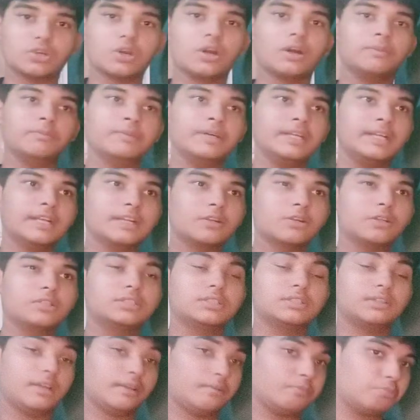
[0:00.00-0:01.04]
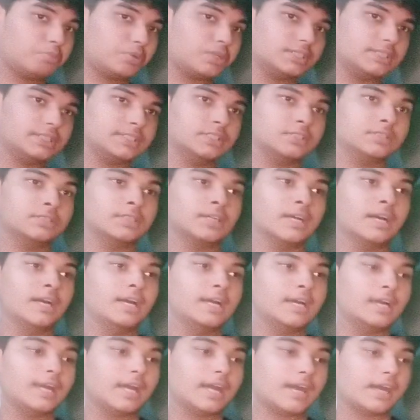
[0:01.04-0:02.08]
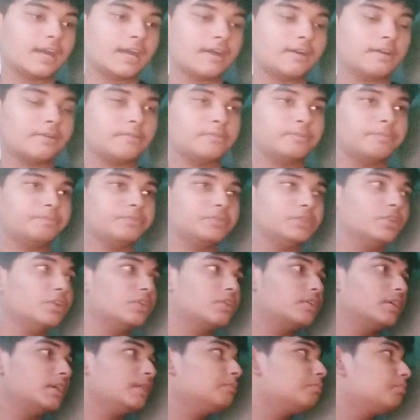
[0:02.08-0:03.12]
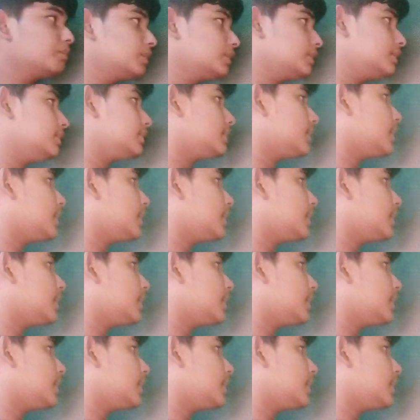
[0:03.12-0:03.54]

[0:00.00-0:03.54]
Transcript: common and also important important